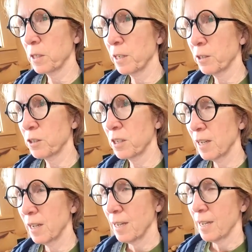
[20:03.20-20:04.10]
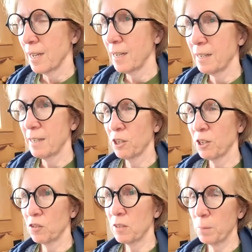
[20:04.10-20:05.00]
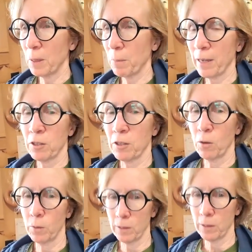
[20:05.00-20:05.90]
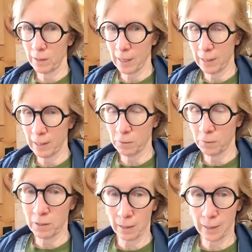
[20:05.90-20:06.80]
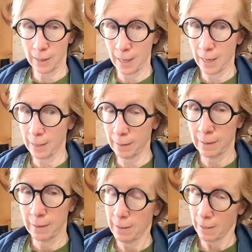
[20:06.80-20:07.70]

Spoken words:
years and just dipping my toe into the idea of selling things